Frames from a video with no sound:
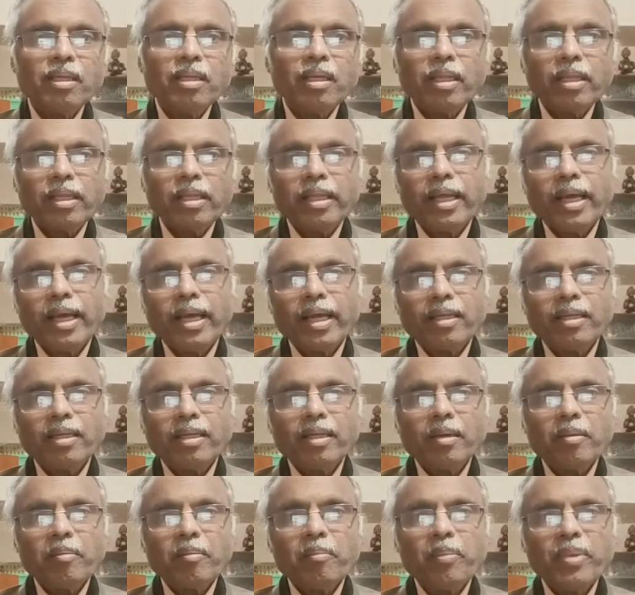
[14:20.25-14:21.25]
Then
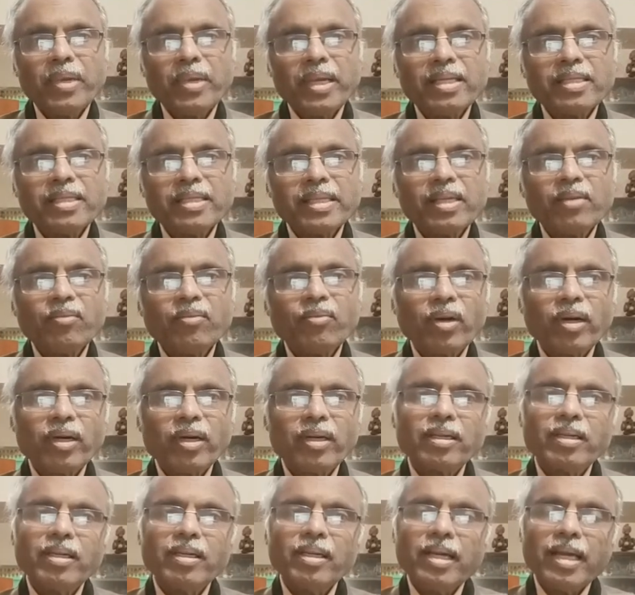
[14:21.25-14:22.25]
PC for
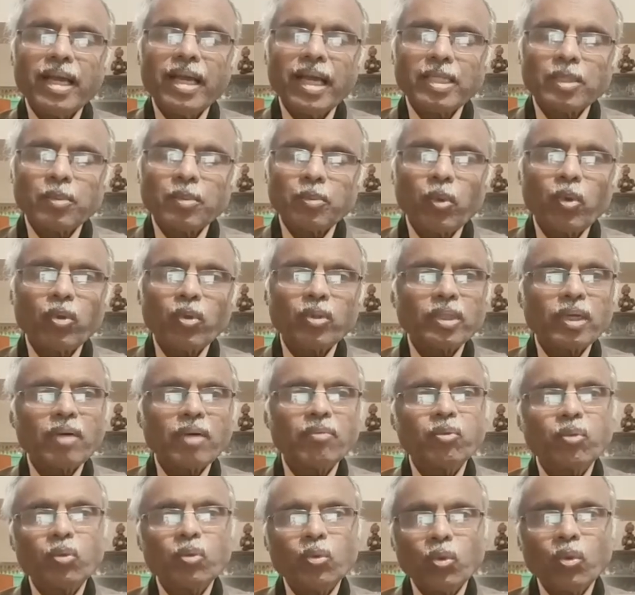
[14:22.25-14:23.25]
export
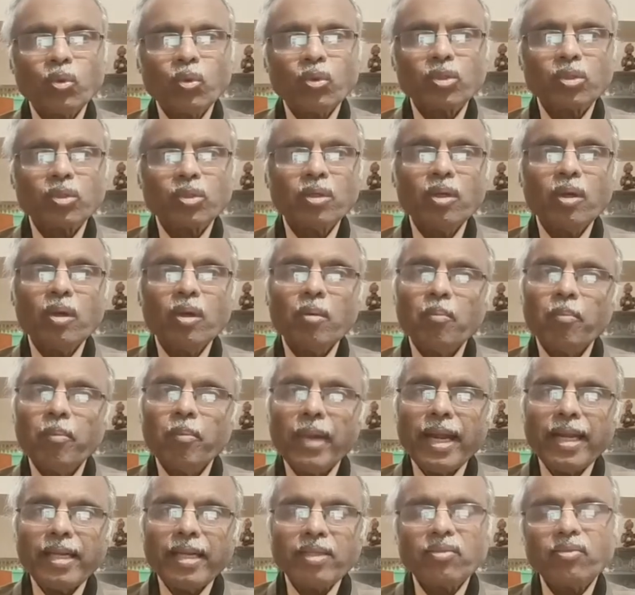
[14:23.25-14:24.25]
of goods
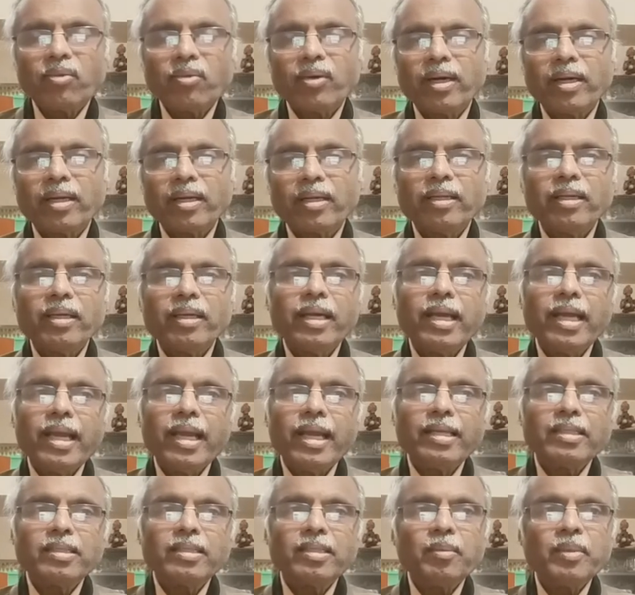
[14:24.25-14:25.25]
meant for
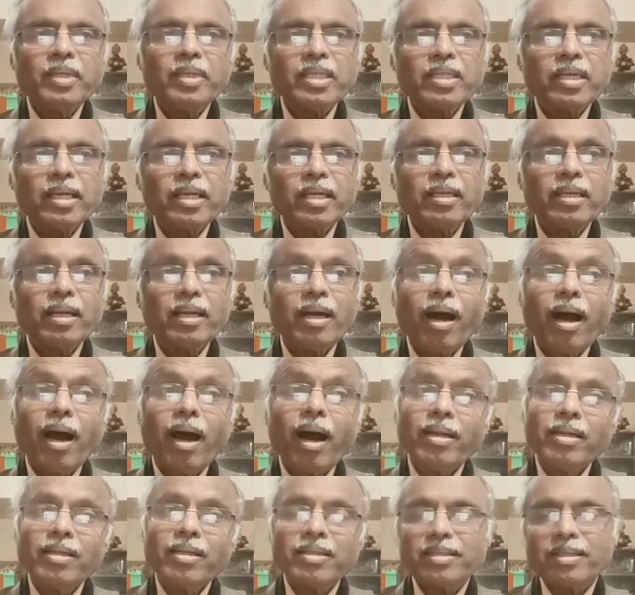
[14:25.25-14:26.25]
exhibition
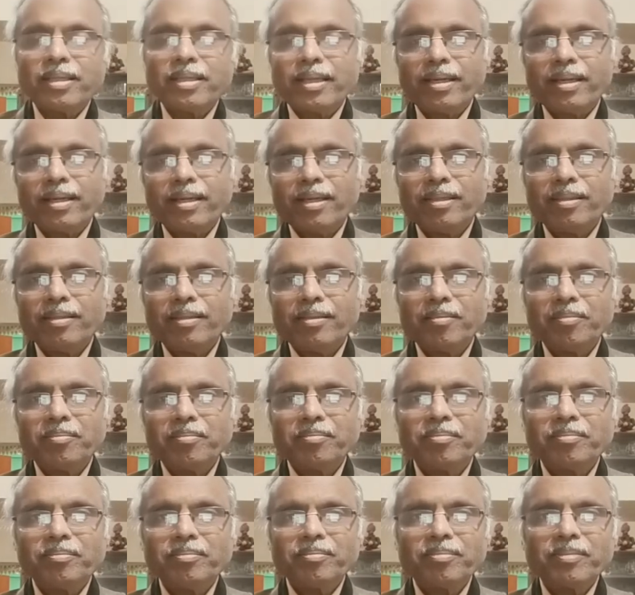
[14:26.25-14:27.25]
and sale.
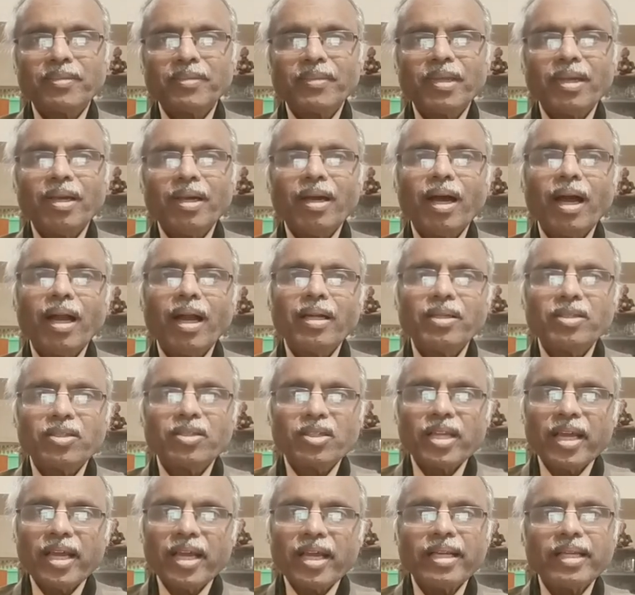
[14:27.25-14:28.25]
And
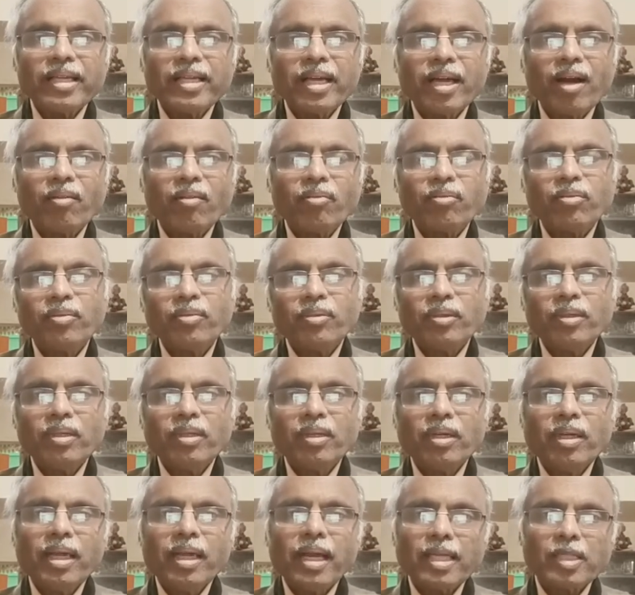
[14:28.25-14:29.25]
sharing of
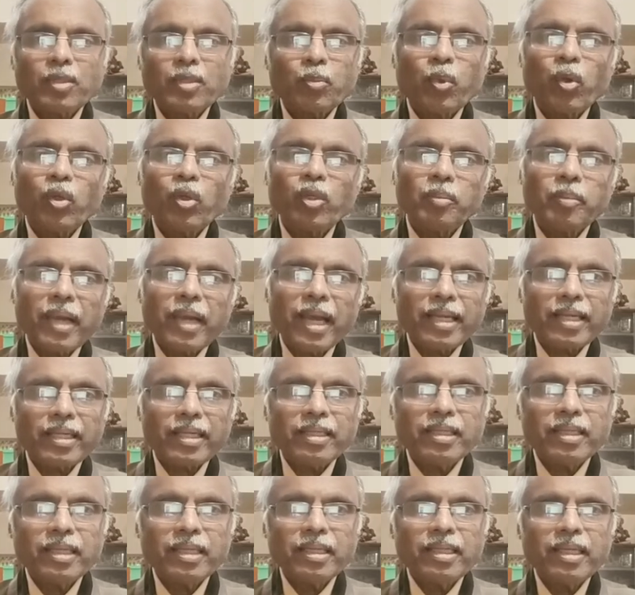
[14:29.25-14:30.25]
export packing
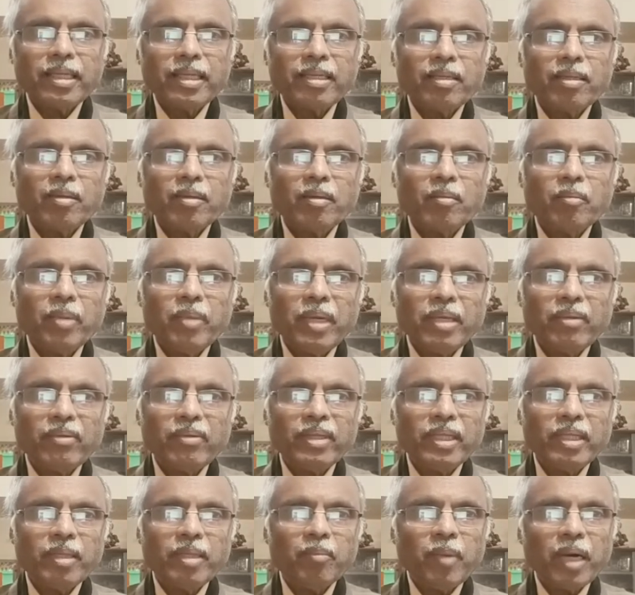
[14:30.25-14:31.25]
credit between
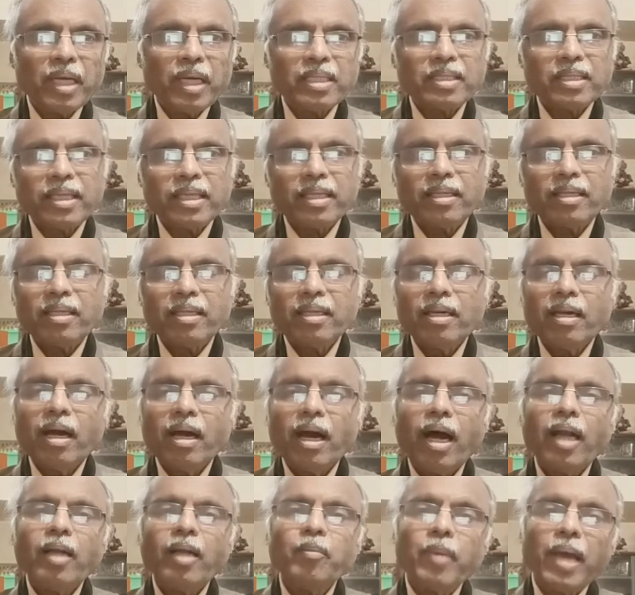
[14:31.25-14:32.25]
the merchant
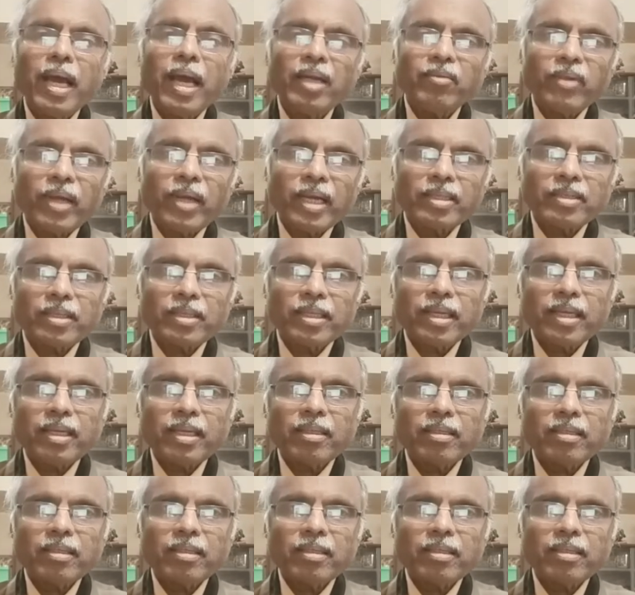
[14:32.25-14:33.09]
and manufacturer.